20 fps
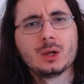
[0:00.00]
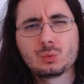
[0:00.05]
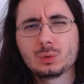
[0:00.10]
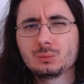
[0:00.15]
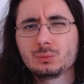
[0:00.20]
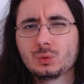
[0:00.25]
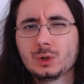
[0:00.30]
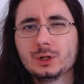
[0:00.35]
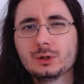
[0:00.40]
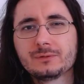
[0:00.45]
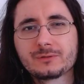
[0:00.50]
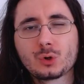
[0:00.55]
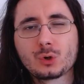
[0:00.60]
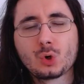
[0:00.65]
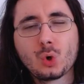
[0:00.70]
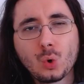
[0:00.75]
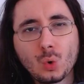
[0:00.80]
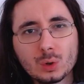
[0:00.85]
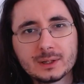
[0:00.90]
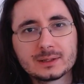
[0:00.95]
One way of
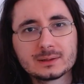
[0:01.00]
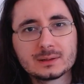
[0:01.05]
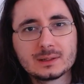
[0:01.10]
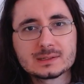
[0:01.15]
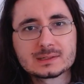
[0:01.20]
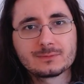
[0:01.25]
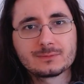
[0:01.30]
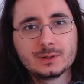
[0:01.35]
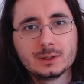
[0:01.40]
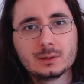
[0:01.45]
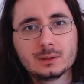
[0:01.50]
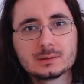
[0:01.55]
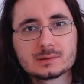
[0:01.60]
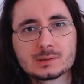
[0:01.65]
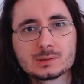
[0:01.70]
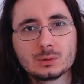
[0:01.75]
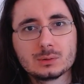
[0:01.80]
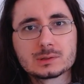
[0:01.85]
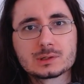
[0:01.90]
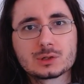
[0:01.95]
calling this field
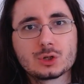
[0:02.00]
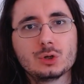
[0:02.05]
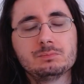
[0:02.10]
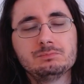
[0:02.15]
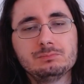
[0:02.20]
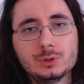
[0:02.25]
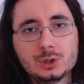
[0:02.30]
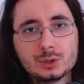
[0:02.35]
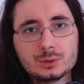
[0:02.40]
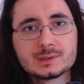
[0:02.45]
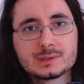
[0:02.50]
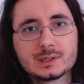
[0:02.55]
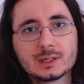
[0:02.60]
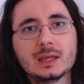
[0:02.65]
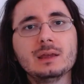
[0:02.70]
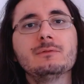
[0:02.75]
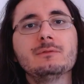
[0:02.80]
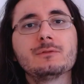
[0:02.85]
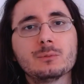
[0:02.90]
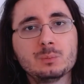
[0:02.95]
is also
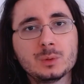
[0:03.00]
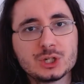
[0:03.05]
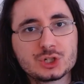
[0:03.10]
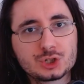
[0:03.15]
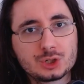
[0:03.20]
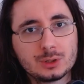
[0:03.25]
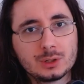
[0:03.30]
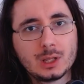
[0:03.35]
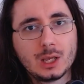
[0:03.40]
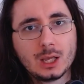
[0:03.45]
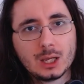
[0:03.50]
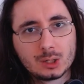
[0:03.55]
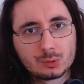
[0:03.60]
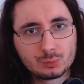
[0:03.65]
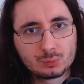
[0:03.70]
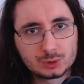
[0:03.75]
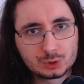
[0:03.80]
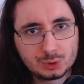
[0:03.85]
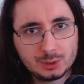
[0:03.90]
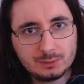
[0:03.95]
music information
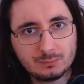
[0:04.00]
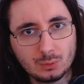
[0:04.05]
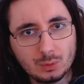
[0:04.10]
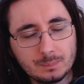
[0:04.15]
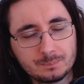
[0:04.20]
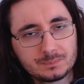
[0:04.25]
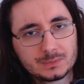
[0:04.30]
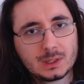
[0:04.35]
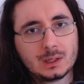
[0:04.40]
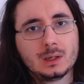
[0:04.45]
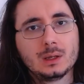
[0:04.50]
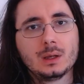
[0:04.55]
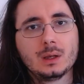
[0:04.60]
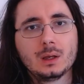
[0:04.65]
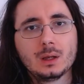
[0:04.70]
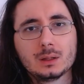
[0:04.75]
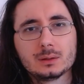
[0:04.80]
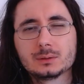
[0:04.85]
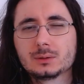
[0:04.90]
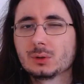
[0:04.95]
retrieval
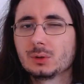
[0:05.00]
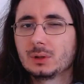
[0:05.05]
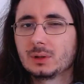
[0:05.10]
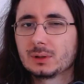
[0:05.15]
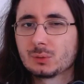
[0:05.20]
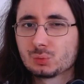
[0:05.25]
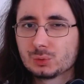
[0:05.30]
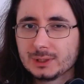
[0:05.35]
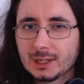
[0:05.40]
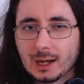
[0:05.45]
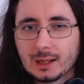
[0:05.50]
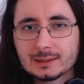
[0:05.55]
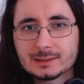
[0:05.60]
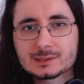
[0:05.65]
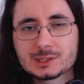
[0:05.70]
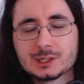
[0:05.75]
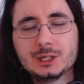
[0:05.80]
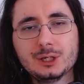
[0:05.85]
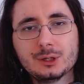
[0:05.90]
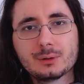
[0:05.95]
the uh,
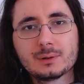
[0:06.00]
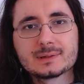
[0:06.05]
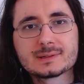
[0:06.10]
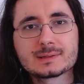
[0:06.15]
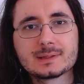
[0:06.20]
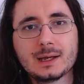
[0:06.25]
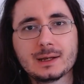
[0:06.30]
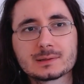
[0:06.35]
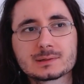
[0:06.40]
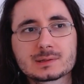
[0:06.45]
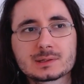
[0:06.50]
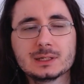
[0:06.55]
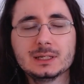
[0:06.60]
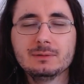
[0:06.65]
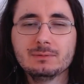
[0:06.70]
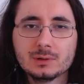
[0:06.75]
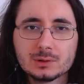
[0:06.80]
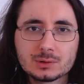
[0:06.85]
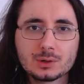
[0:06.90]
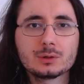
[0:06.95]
reality here is that
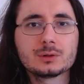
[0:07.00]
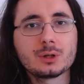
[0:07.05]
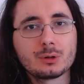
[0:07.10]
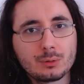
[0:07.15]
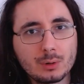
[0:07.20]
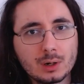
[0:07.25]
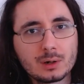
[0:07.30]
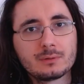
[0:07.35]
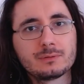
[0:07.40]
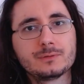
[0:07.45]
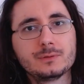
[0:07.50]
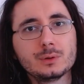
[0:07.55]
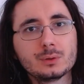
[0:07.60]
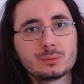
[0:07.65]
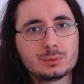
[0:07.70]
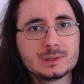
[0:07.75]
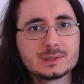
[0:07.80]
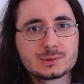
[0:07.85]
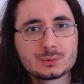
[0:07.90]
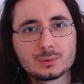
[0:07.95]
even though there are a
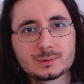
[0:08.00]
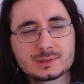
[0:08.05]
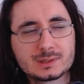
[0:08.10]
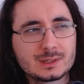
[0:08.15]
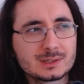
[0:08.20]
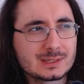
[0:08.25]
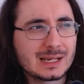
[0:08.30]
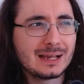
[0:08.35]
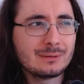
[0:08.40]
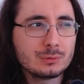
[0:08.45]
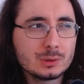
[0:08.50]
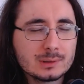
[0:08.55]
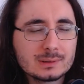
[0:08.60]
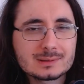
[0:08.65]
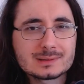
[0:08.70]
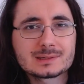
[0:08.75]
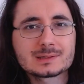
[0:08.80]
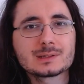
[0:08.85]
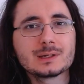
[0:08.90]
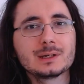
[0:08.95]
few resources, I
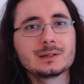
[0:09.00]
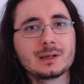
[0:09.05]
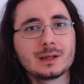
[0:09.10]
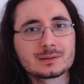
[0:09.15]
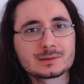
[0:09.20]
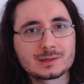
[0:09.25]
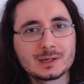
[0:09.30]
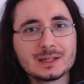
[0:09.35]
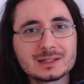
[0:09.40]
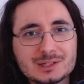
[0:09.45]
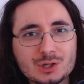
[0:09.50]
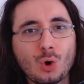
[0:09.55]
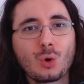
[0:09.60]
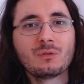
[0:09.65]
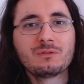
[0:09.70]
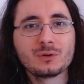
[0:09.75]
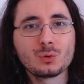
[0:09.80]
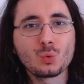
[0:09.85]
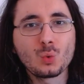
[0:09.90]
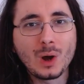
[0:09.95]
wouldn't say that it's
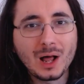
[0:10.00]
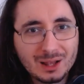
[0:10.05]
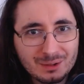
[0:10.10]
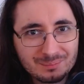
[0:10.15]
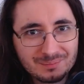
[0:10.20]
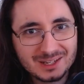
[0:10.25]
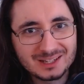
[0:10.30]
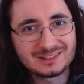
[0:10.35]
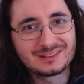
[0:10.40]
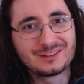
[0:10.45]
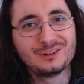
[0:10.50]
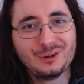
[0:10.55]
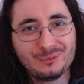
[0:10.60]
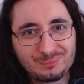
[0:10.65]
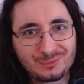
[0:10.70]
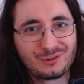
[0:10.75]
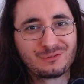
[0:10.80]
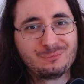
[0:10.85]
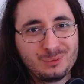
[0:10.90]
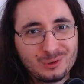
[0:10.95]
overwhelming the
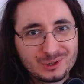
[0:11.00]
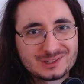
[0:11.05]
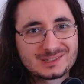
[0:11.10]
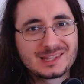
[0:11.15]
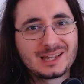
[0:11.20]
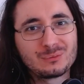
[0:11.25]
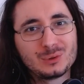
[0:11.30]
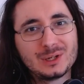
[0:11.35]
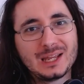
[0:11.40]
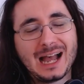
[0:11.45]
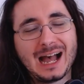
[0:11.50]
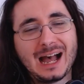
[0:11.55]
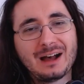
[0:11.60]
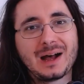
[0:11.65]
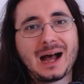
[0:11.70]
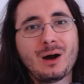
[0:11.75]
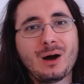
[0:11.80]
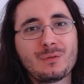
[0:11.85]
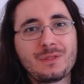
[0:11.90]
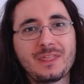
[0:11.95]
number of books that we
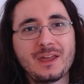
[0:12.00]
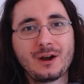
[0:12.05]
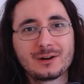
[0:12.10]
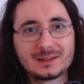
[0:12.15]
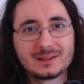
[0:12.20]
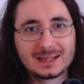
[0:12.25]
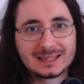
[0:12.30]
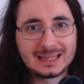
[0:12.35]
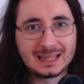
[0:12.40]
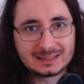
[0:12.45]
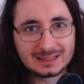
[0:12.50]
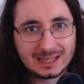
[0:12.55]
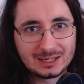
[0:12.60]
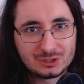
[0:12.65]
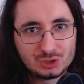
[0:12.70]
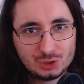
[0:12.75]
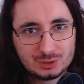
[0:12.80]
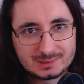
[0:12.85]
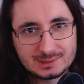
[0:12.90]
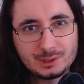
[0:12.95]
have out there that can
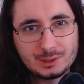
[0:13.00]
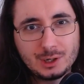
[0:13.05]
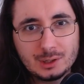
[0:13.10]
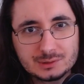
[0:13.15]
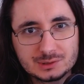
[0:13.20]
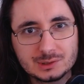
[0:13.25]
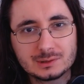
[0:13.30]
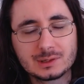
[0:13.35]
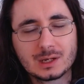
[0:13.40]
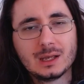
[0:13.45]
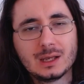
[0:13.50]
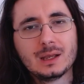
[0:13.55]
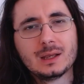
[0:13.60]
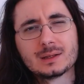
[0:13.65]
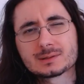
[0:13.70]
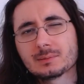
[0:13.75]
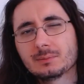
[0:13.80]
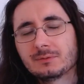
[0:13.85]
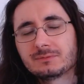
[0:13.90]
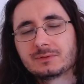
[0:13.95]
get you started.
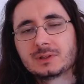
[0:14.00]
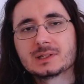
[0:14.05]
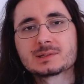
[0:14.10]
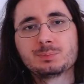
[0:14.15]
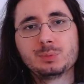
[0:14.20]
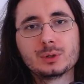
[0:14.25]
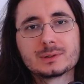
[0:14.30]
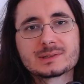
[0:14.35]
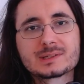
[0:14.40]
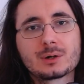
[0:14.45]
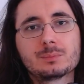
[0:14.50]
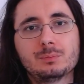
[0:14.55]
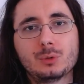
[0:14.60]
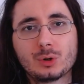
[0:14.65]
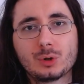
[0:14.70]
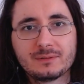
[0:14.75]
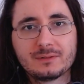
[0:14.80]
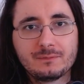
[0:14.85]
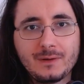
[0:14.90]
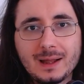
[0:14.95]
Some of these books are
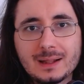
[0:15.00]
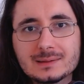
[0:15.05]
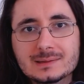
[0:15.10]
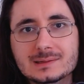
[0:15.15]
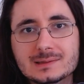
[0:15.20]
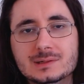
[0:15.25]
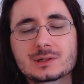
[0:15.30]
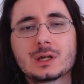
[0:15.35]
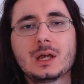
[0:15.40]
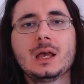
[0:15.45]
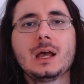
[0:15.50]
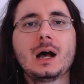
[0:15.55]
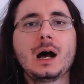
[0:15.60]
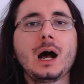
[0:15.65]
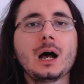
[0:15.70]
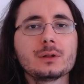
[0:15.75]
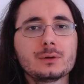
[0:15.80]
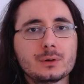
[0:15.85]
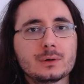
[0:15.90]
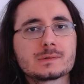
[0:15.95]
more advanced,
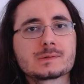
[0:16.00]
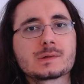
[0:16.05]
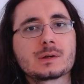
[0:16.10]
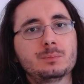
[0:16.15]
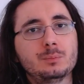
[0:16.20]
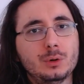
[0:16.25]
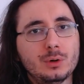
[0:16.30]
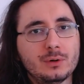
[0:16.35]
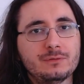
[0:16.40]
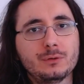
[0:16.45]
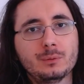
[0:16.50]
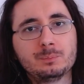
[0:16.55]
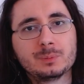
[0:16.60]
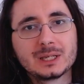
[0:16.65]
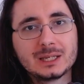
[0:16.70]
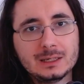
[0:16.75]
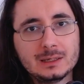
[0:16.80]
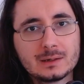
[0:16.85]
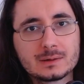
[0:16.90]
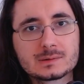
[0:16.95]
others are more for
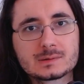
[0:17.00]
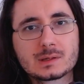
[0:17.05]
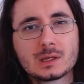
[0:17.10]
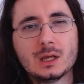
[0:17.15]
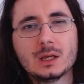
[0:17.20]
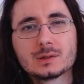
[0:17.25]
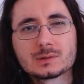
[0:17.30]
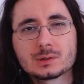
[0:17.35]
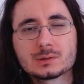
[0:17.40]
beginners.